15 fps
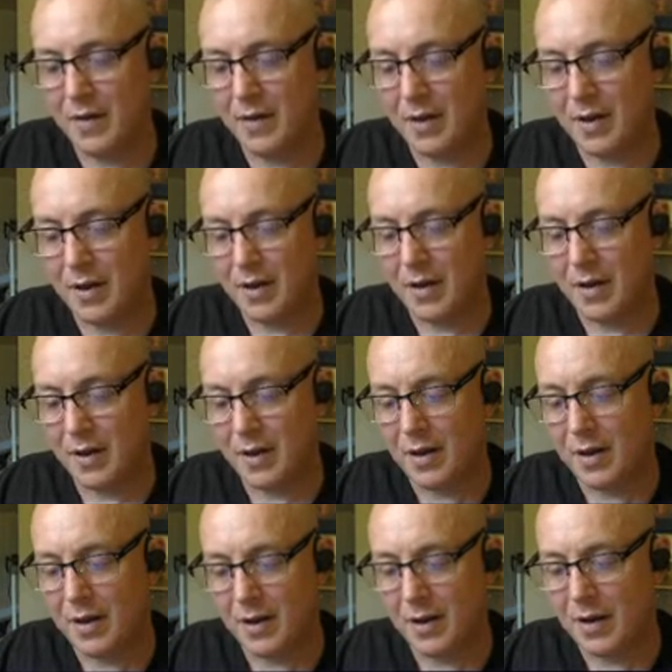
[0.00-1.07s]

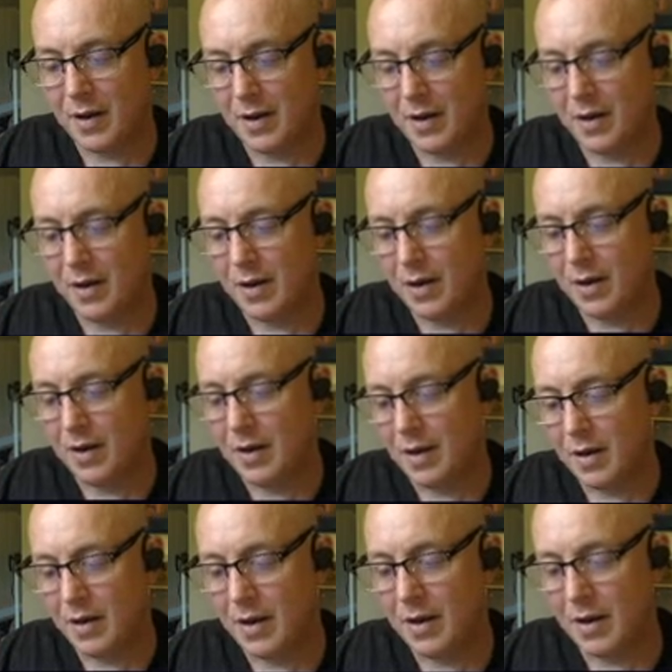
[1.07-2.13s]

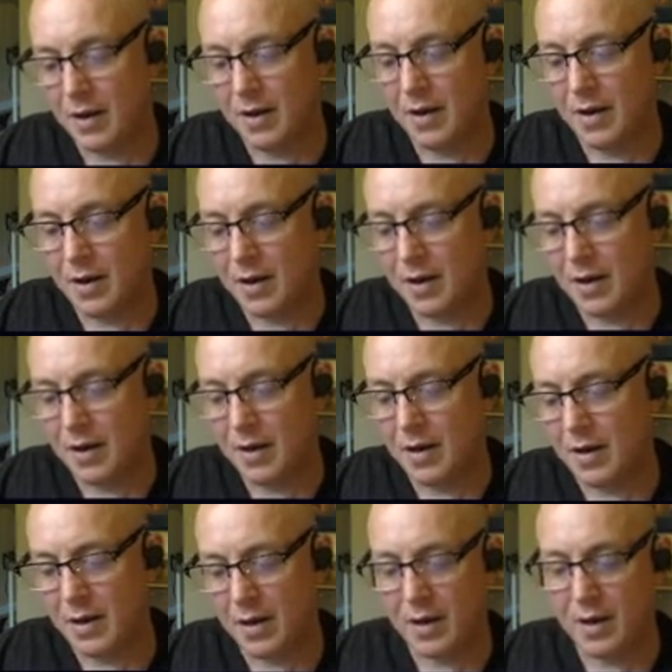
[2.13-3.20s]

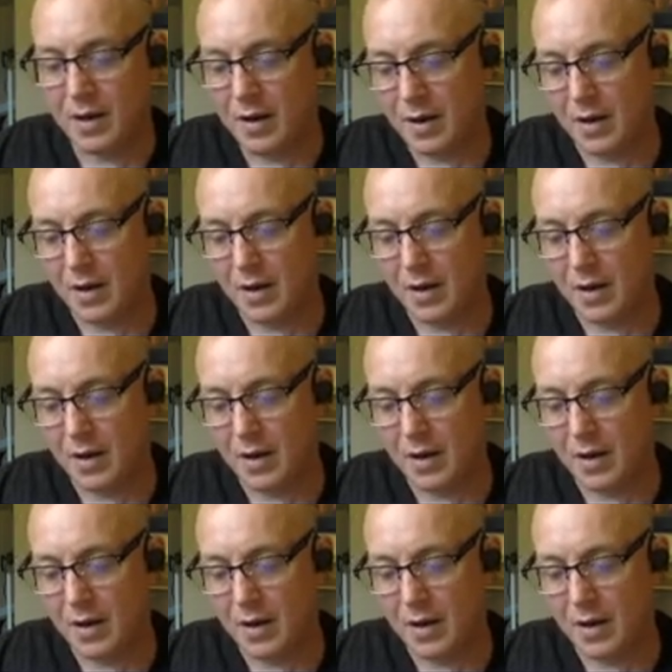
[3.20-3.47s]
Nobody speaks.